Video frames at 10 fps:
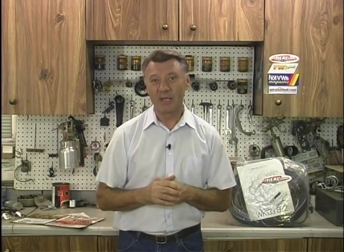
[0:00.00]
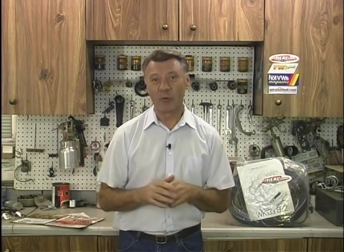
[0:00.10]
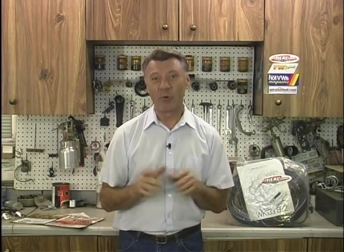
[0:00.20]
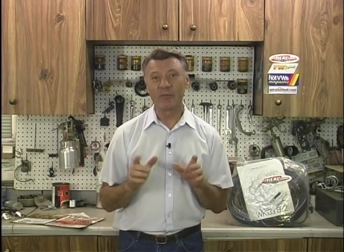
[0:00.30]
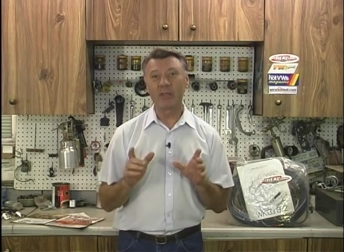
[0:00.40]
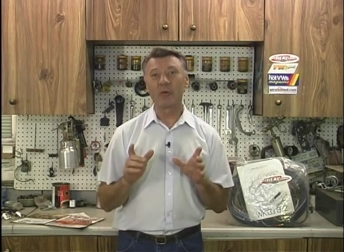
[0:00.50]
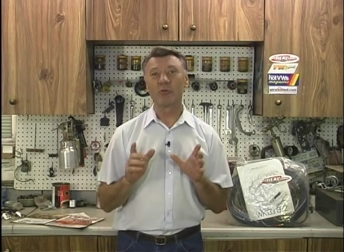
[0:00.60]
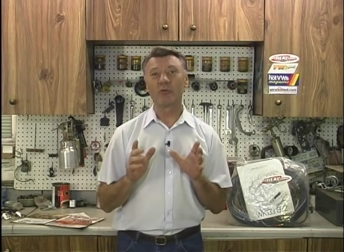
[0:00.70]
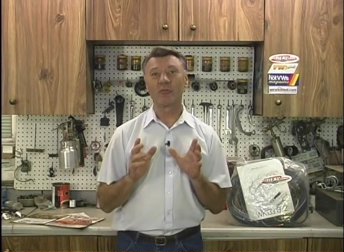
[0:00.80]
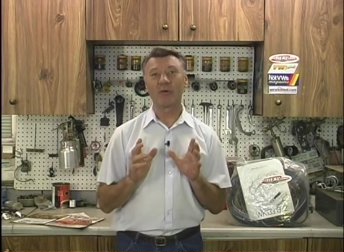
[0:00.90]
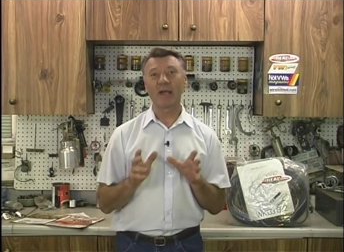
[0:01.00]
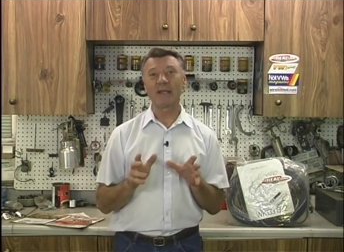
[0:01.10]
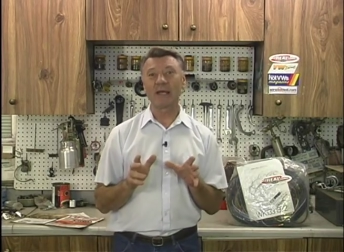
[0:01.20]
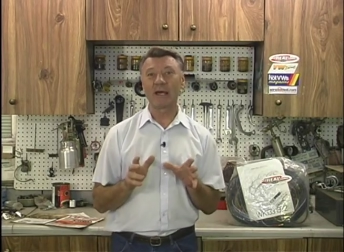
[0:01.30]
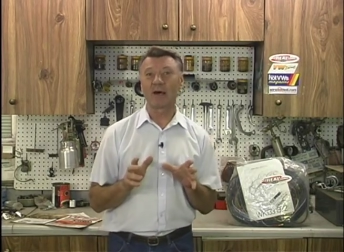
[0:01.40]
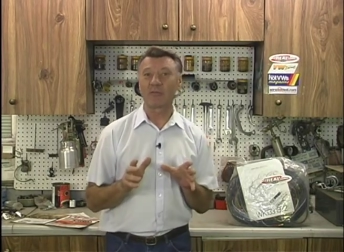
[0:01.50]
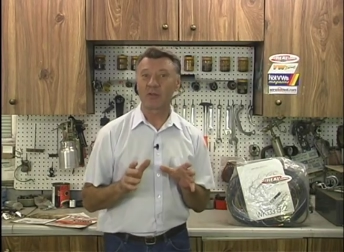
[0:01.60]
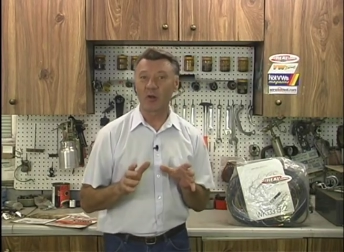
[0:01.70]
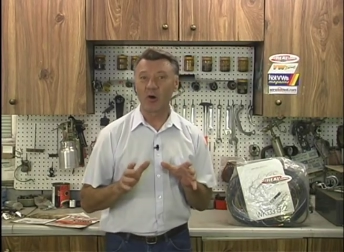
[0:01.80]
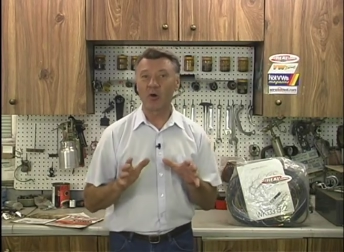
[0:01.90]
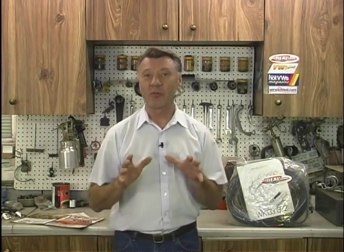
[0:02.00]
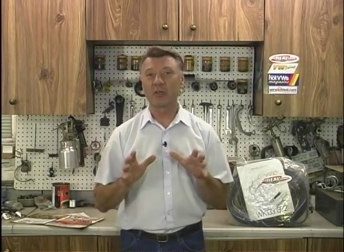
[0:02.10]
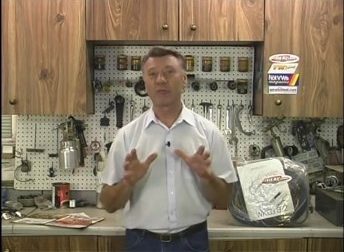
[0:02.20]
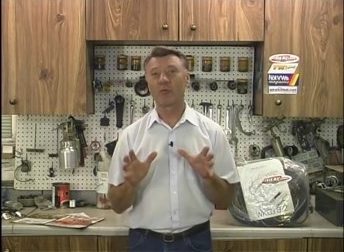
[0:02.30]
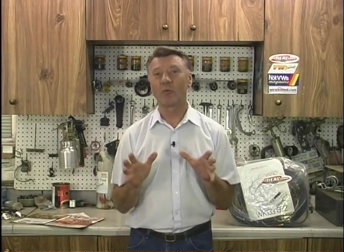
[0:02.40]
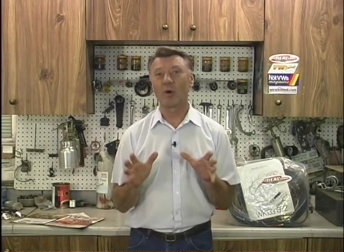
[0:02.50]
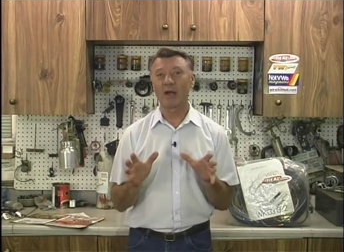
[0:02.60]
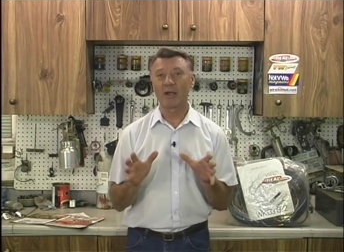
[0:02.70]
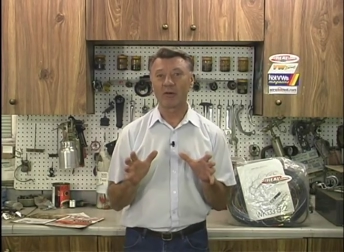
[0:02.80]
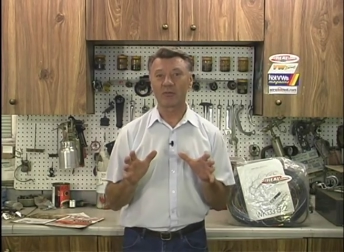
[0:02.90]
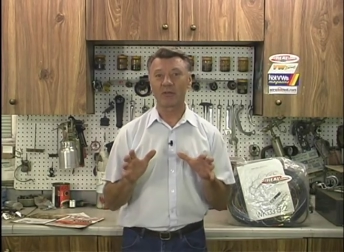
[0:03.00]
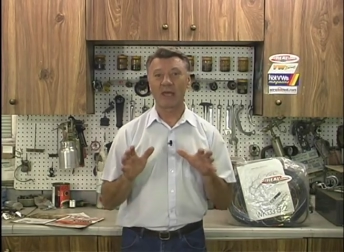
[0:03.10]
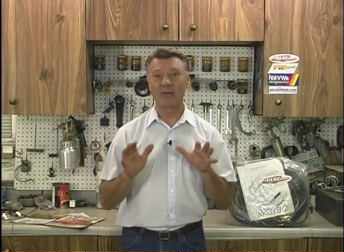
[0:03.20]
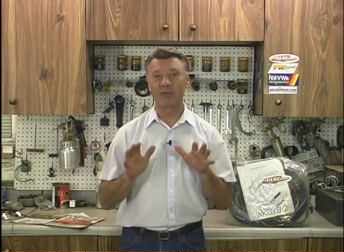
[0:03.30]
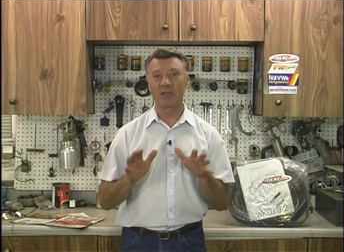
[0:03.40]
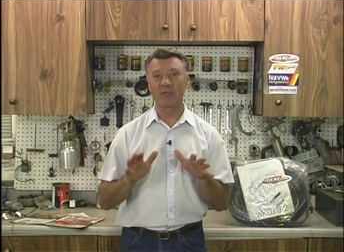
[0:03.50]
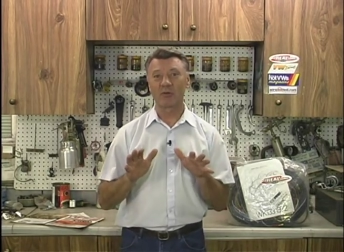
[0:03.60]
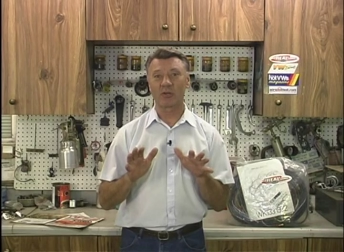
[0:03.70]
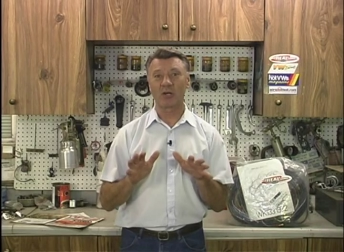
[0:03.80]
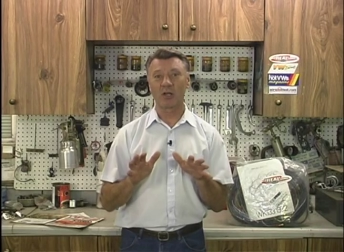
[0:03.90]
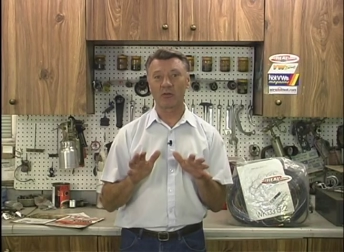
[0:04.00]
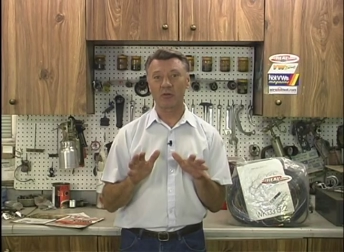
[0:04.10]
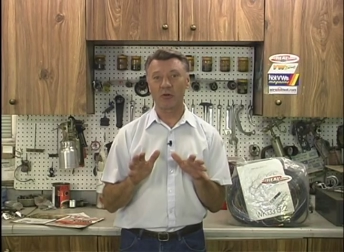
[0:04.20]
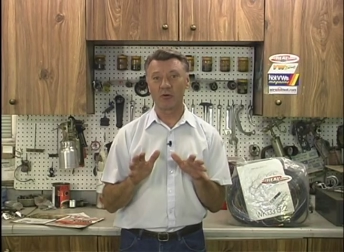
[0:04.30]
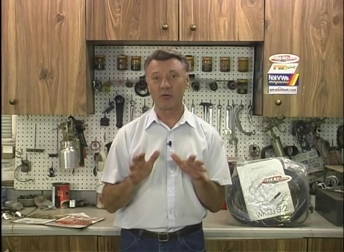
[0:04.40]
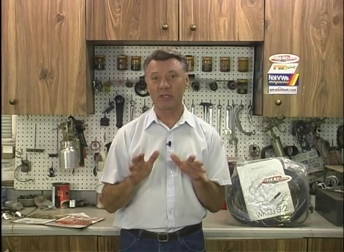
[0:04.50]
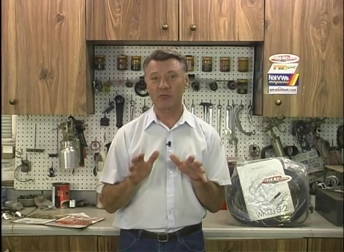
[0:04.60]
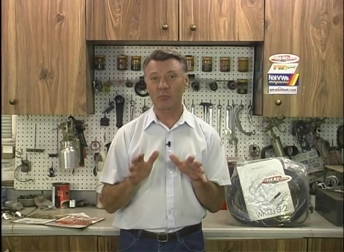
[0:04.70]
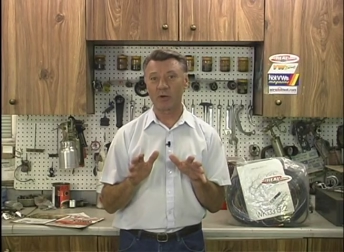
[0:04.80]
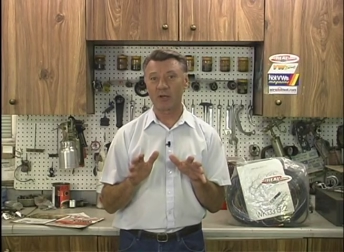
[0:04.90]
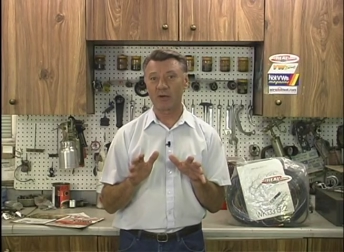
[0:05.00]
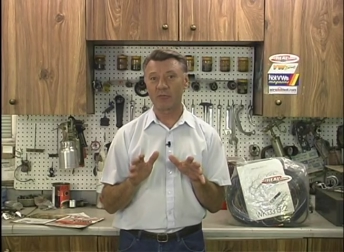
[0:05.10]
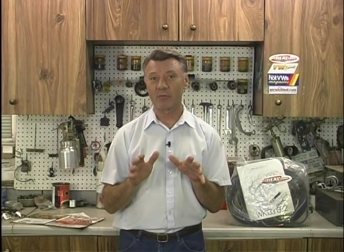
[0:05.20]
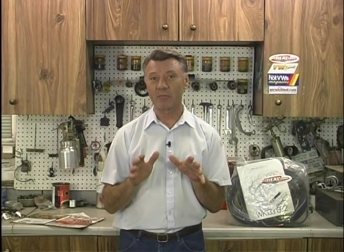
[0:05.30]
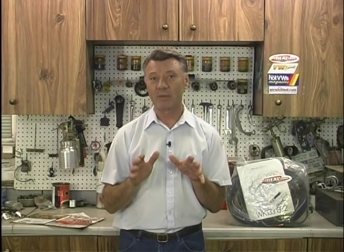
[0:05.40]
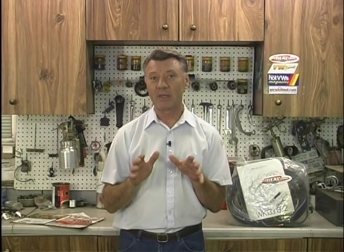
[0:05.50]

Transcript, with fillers: Now, one thing, when you find out that all the different wires have a different color code, each one of them,